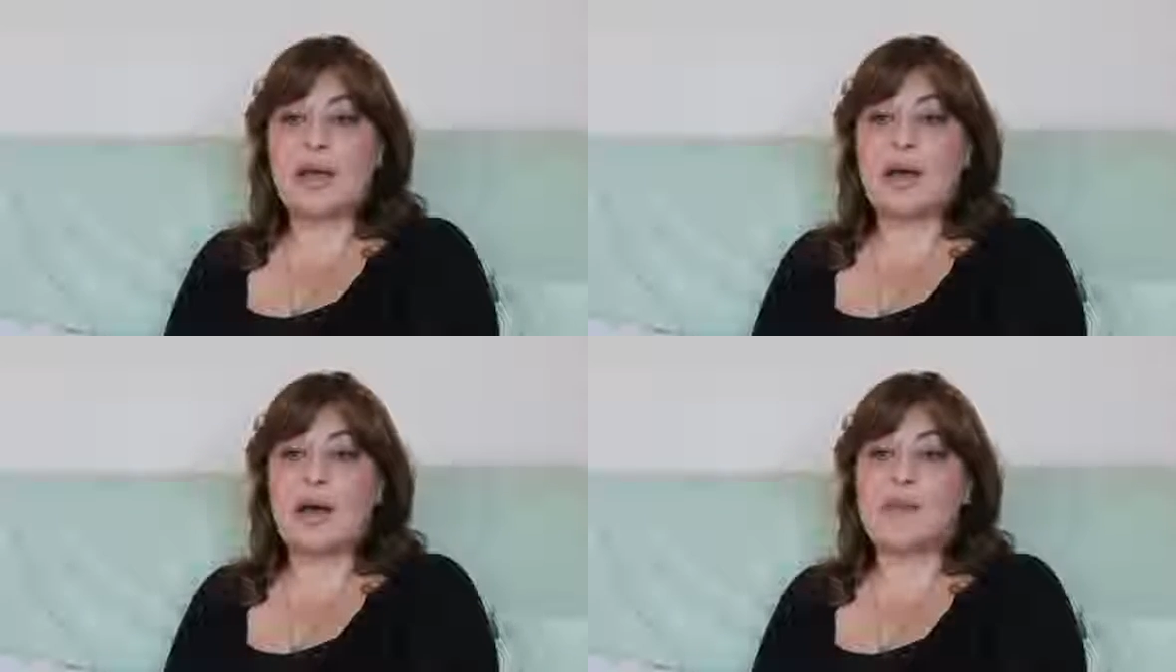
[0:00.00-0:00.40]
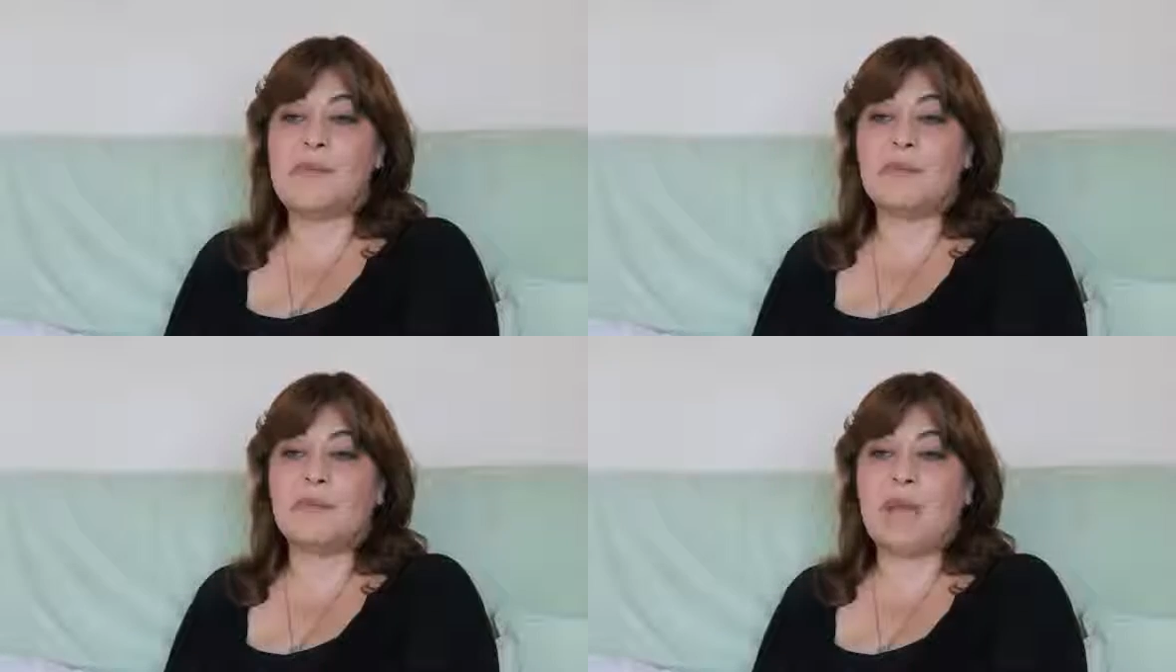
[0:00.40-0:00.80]

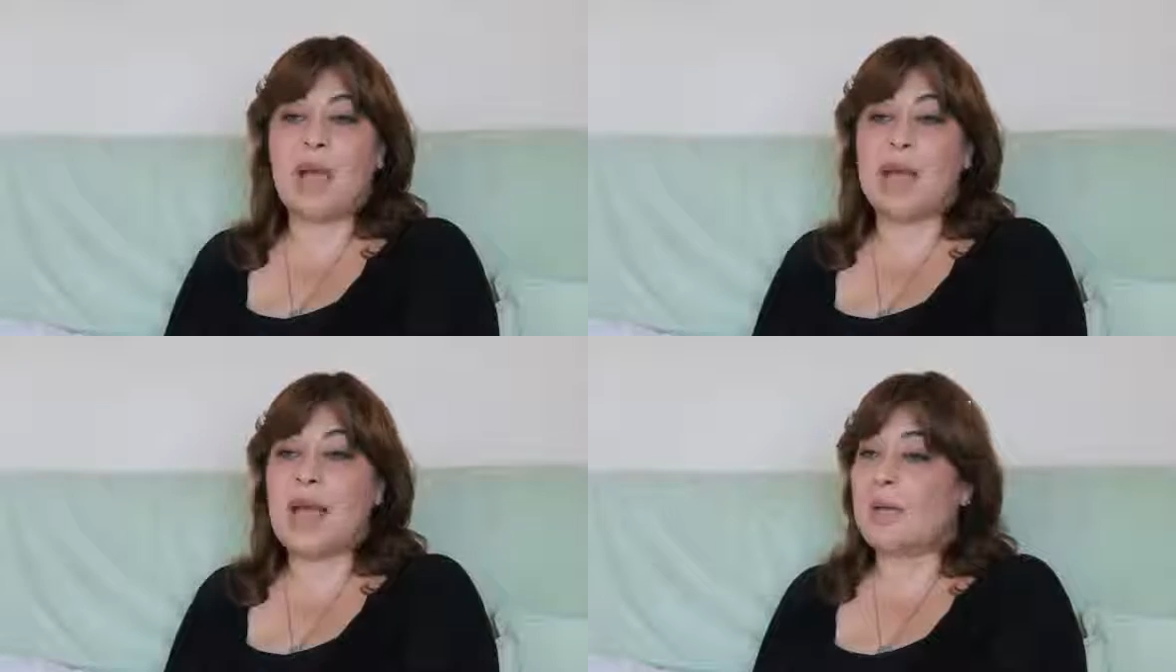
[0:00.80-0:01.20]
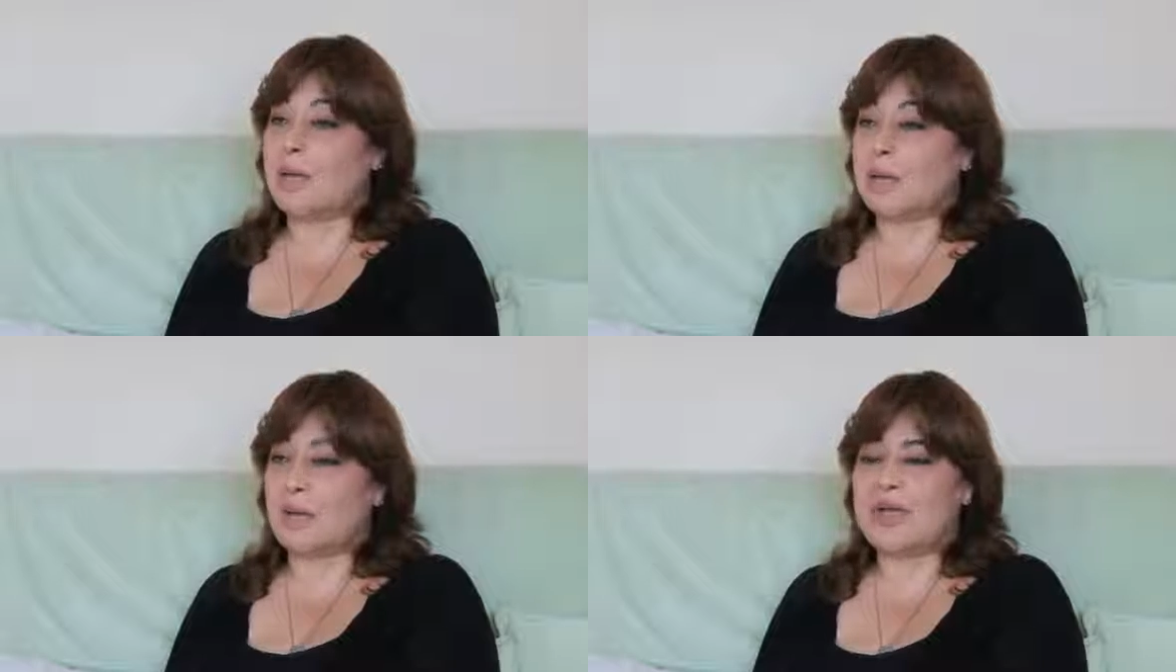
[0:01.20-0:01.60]
and I
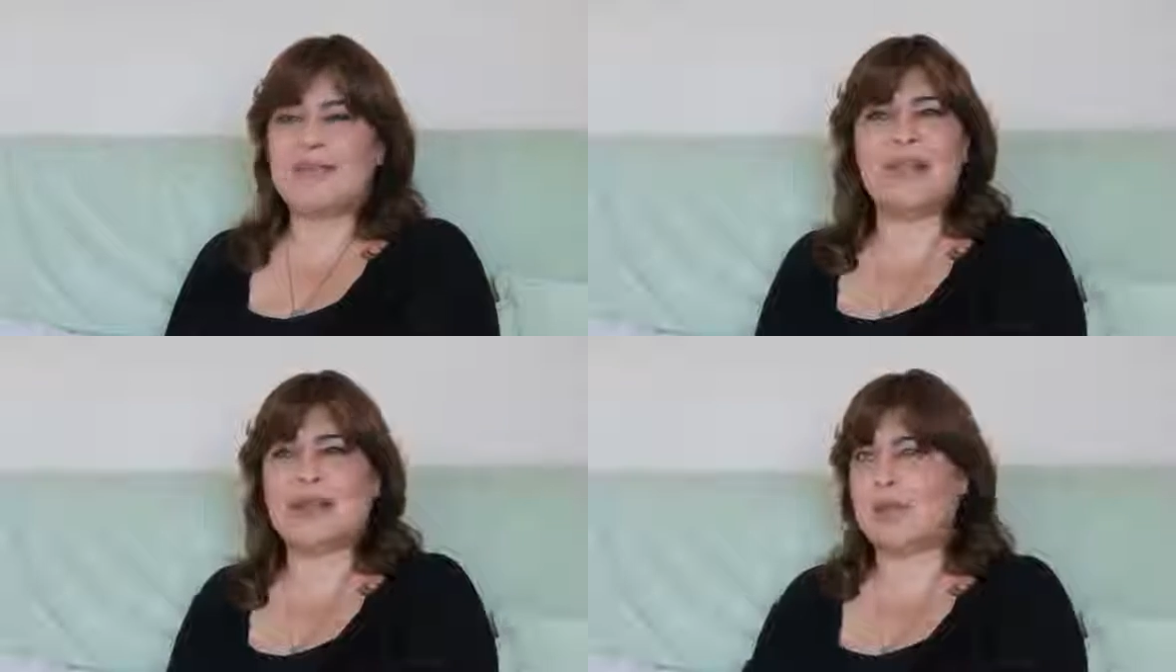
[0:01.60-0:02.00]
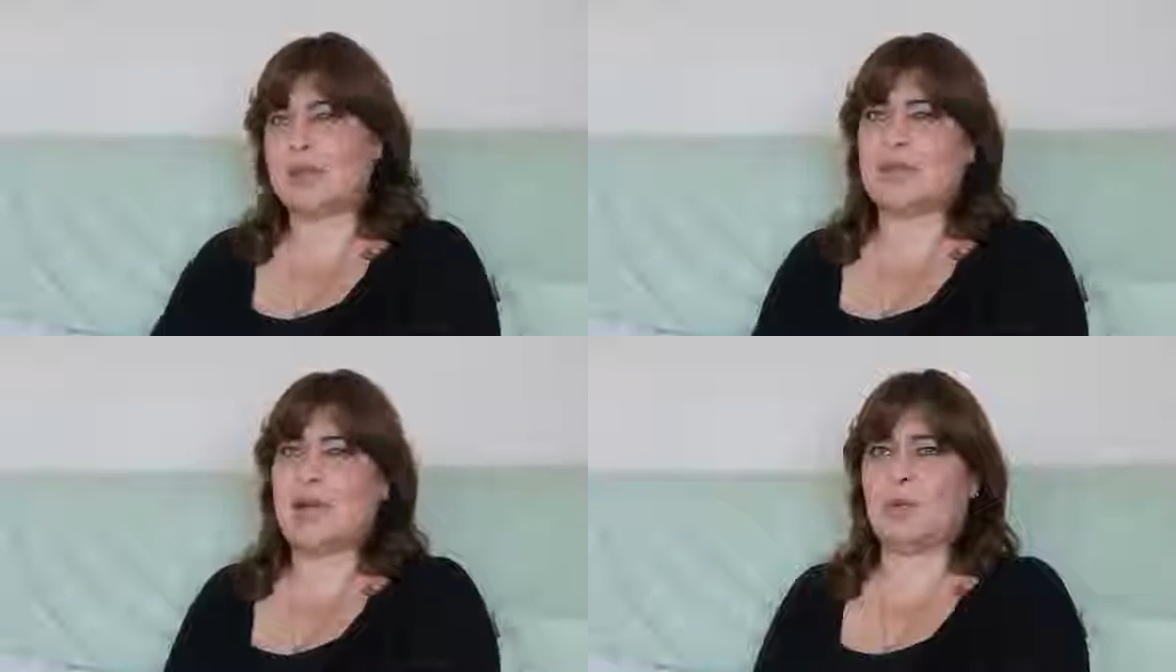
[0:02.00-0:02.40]
wouldn't know, as if like I
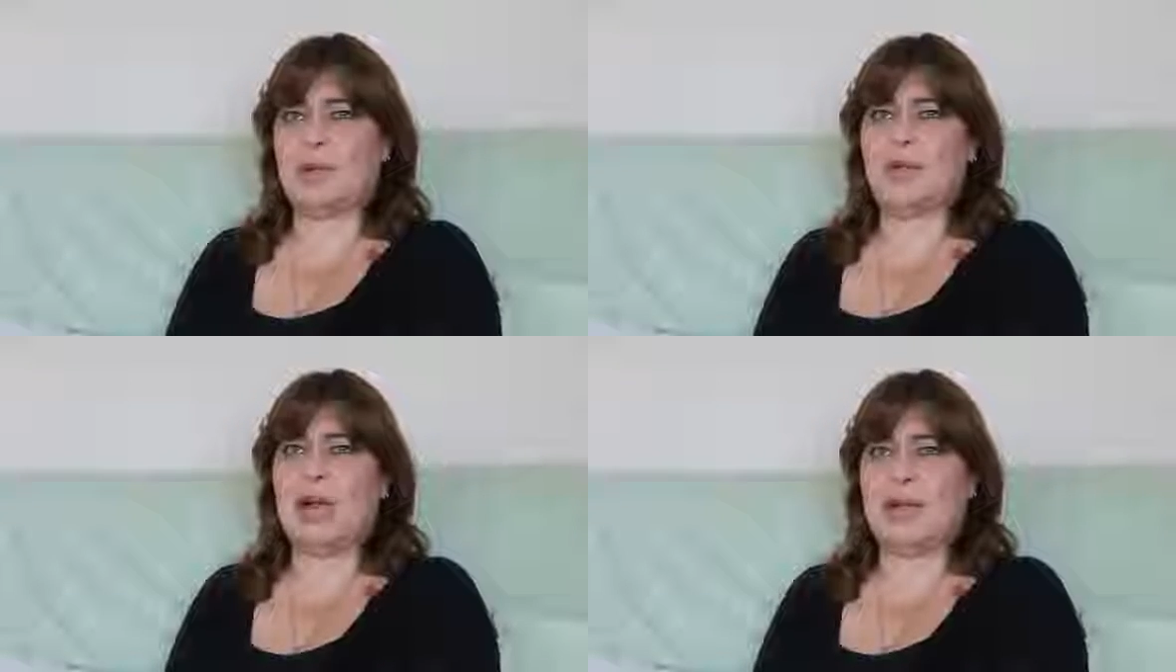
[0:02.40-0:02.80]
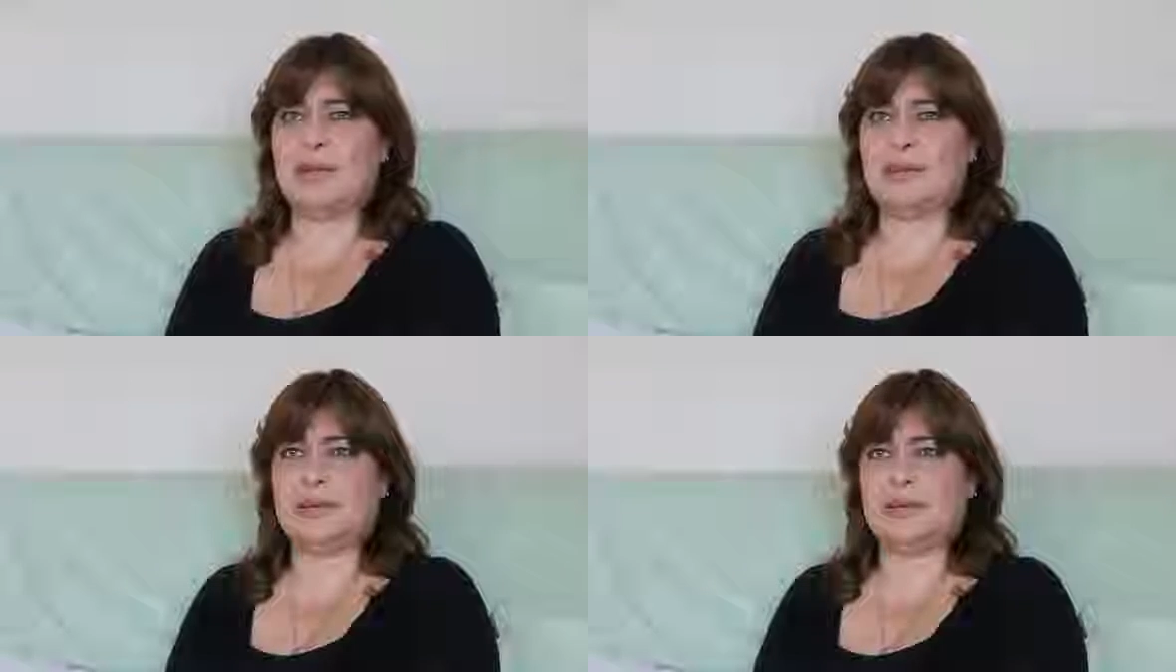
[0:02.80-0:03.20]
were a
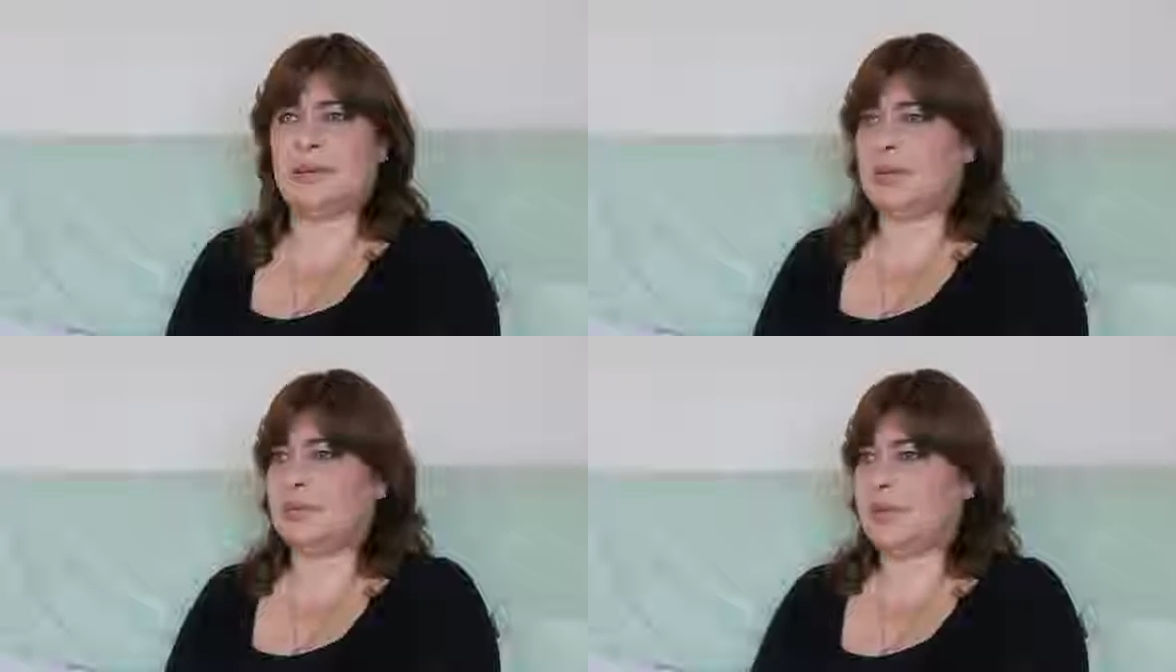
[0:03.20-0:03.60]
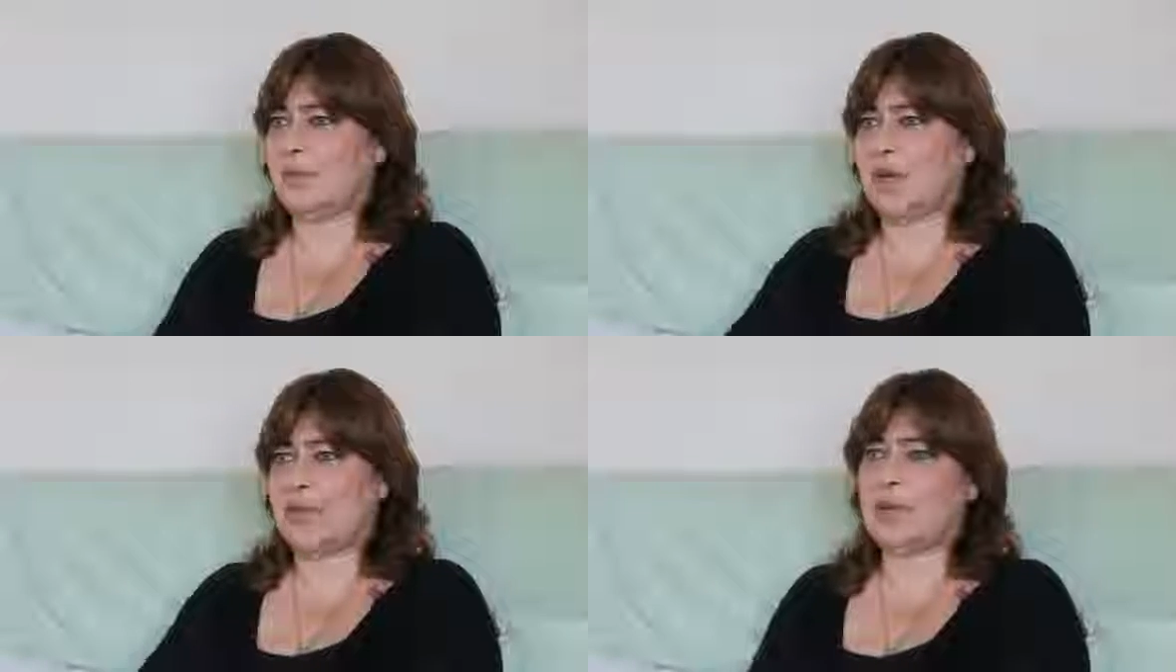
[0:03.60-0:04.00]
child, I mean,
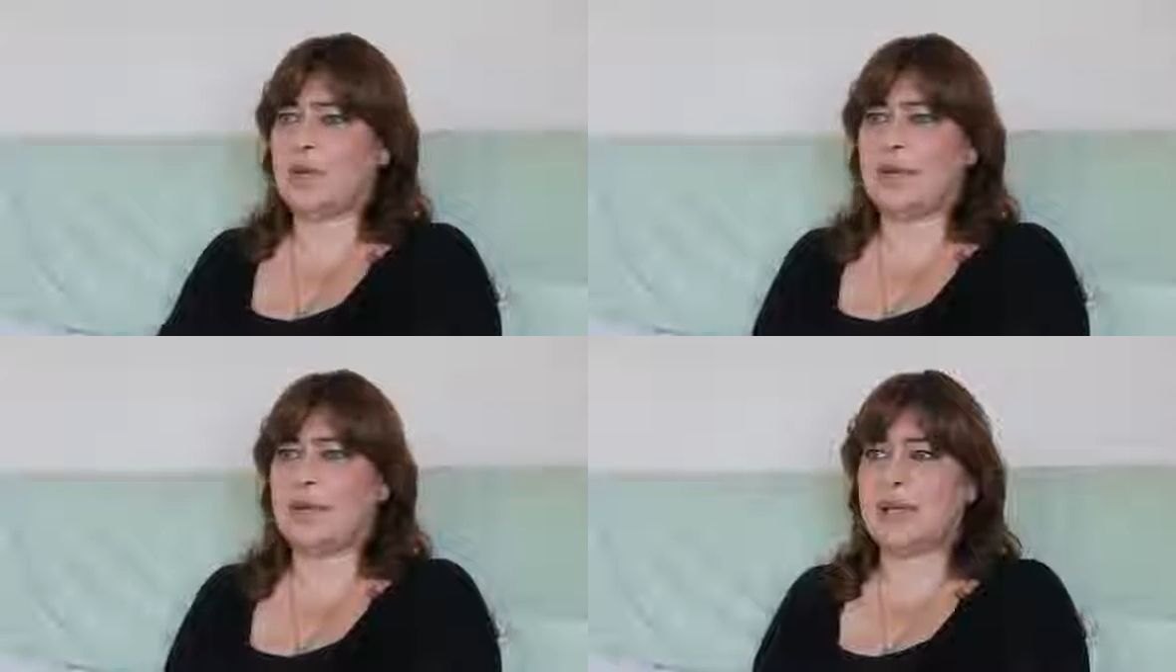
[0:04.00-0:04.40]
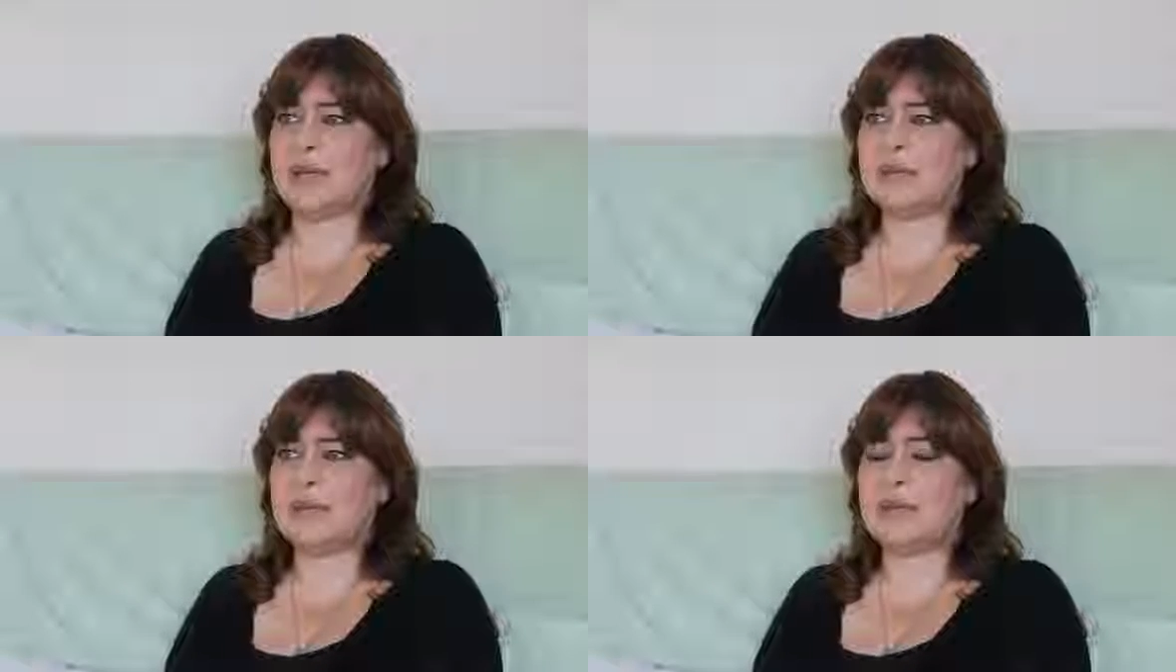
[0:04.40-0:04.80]
that's the way they
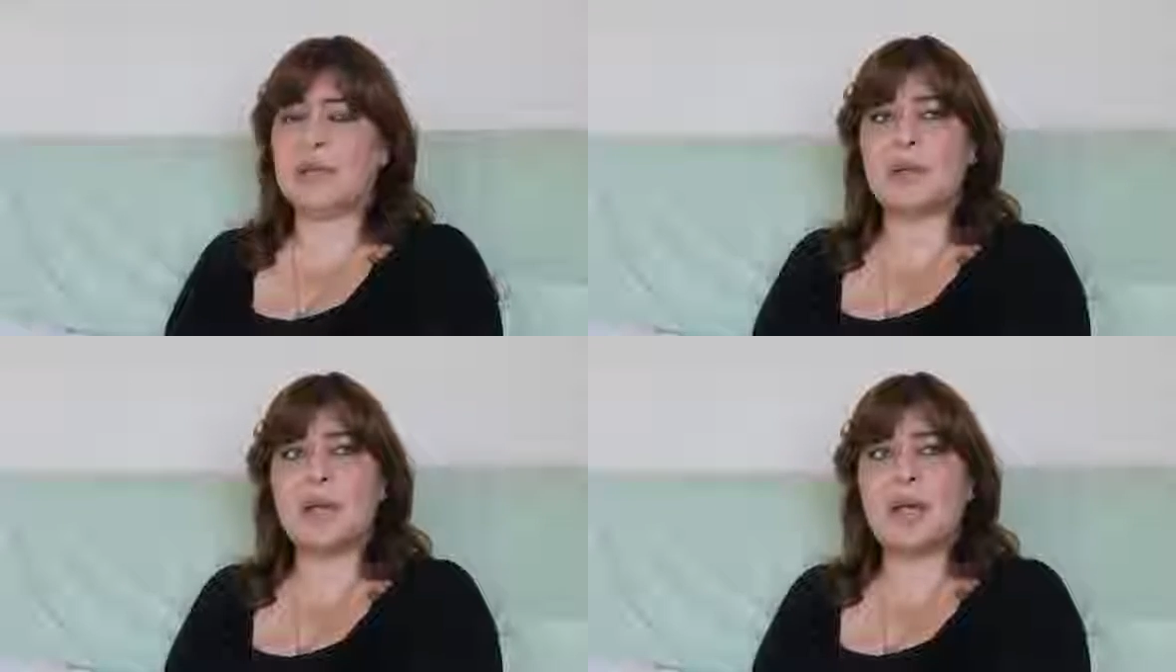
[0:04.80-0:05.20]
speak to you.